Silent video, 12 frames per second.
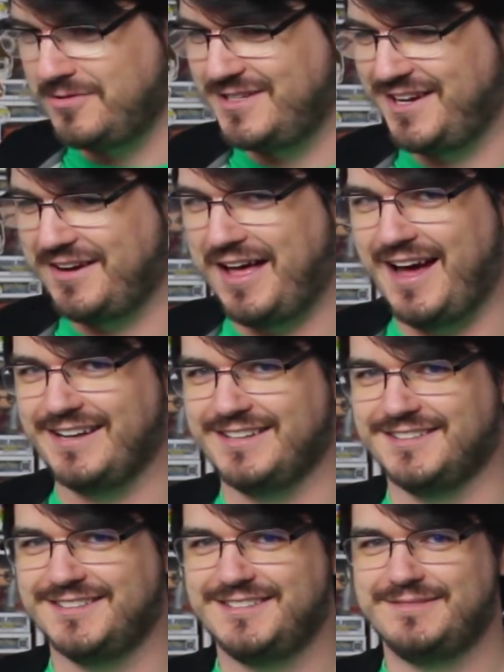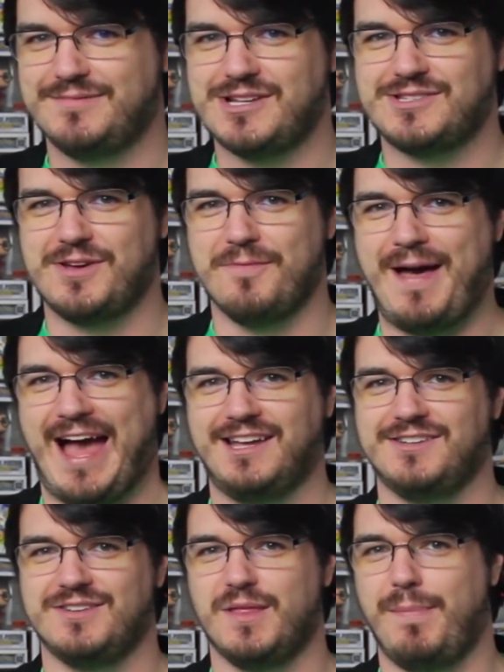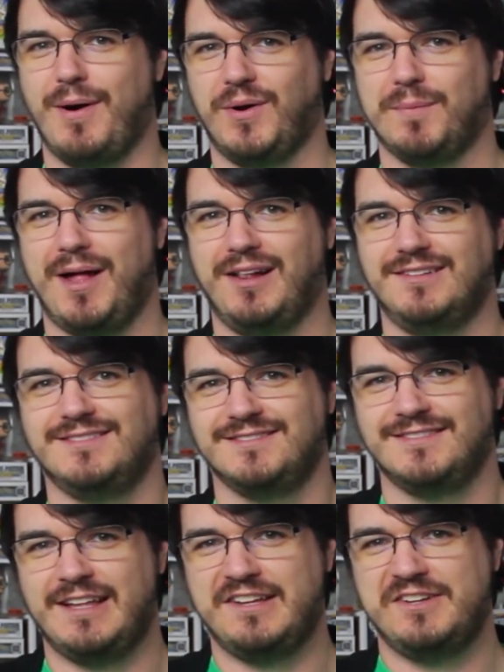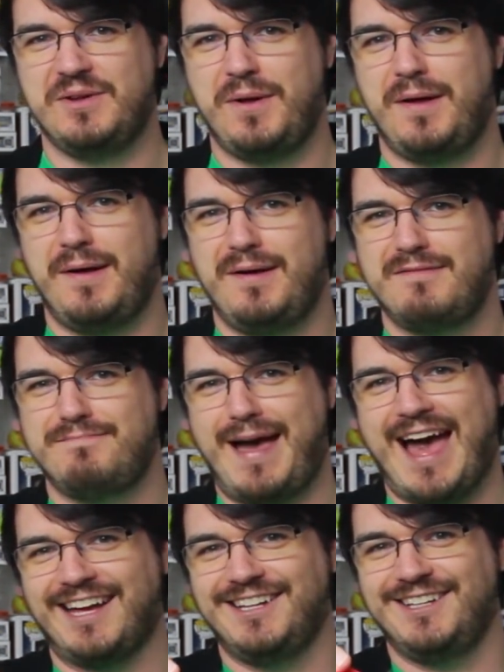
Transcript: dear audience, must go back into the Pokeball. Back